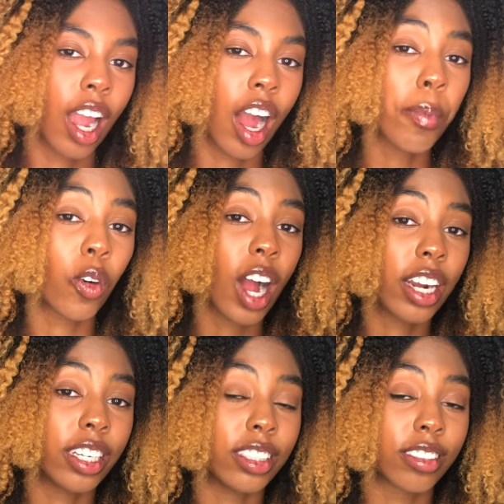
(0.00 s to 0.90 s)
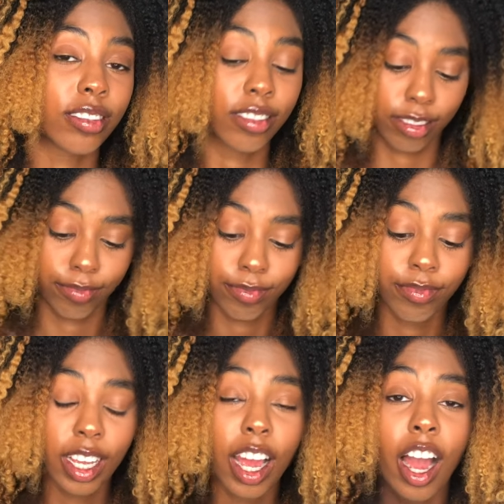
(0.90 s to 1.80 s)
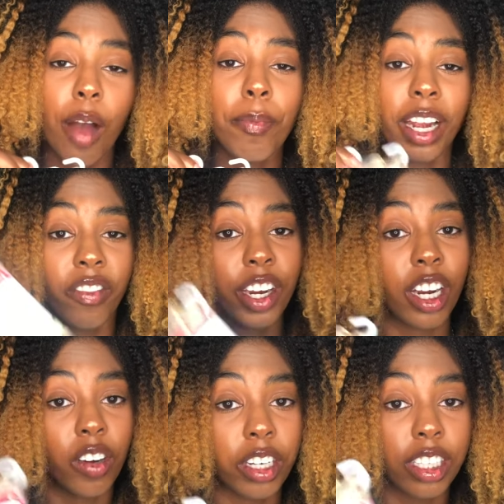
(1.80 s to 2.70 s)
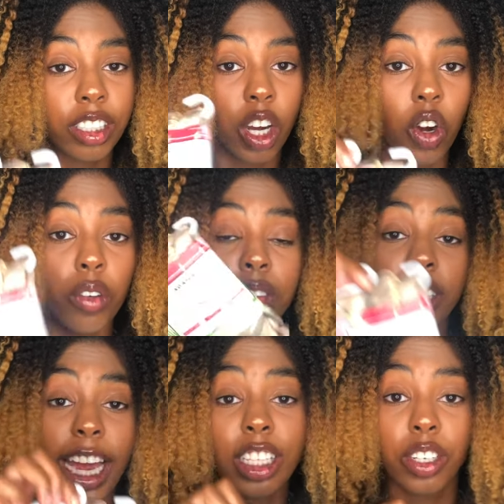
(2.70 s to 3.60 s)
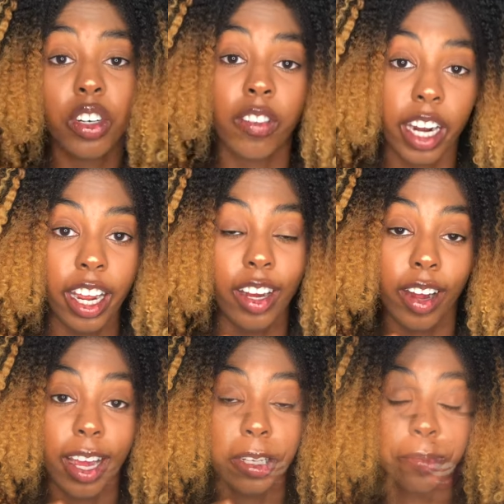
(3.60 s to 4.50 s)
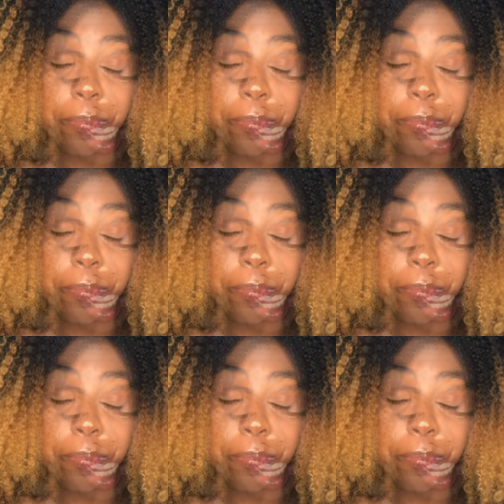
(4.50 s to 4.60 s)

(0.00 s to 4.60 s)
I'm gonna rock this. I'm gonna make a video on this, so stay tuned for that, okay?